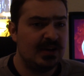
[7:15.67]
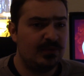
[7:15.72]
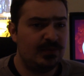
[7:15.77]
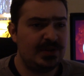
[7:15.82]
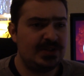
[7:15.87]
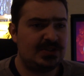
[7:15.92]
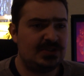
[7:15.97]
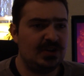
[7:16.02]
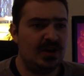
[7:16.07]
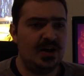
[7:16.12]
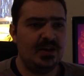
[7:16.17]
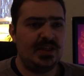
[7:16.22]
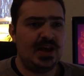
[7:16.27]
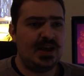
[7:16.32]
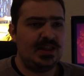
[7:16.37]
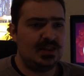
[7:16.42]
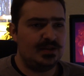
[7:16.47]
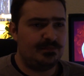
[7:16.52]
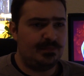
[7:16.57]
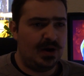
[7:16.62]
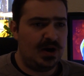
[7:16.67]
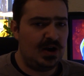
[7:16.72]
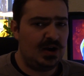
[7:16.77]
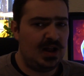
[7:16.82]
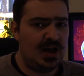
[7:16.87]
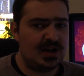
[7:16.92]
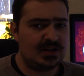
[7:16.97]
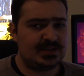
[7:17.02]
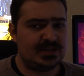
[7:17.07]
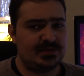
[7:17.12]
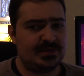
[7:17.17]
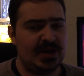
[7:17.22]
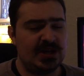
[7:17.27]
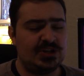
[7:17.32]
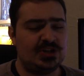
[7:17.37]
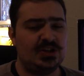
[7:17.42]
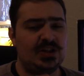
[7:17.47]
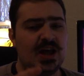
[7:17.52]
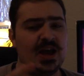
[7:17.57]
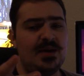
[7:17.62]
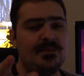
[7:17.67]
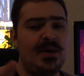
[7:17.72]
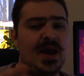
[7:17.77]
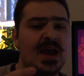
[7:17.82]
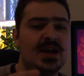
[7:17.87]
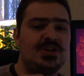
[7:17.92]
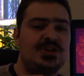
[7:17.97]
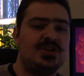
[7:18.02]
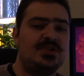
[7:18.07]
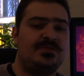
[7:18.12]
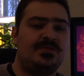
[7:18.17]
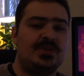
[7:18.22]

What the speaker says: we saw that in the Bardock special, I imagine,